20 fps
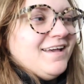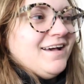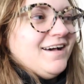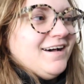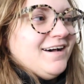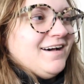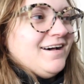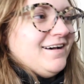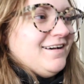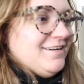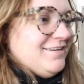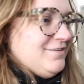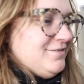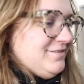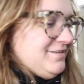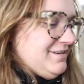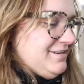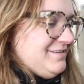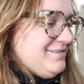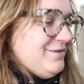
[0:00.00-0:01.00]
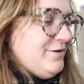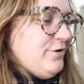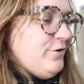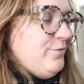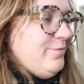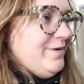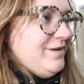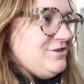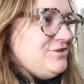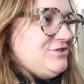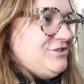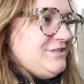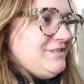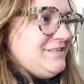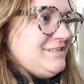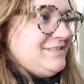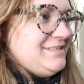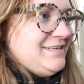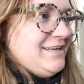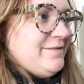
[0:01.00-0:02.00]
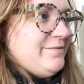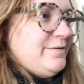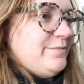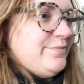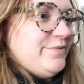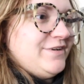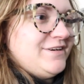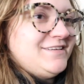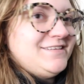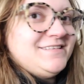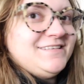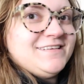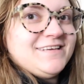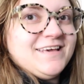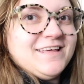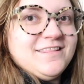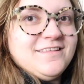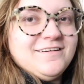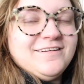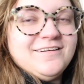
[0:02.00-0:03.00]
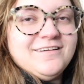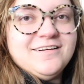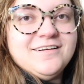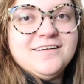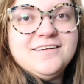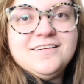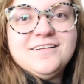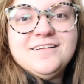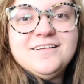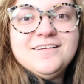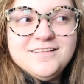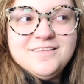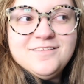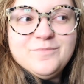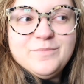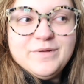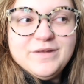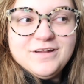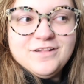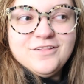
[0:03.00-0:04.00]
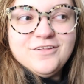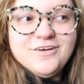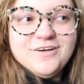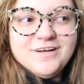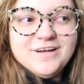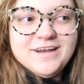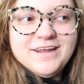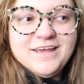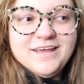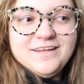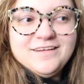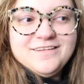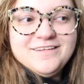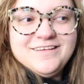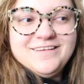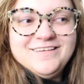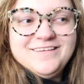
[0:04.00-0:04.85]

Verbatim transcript: Uh, need to hole punch it, need to get my books together. It's been a long night.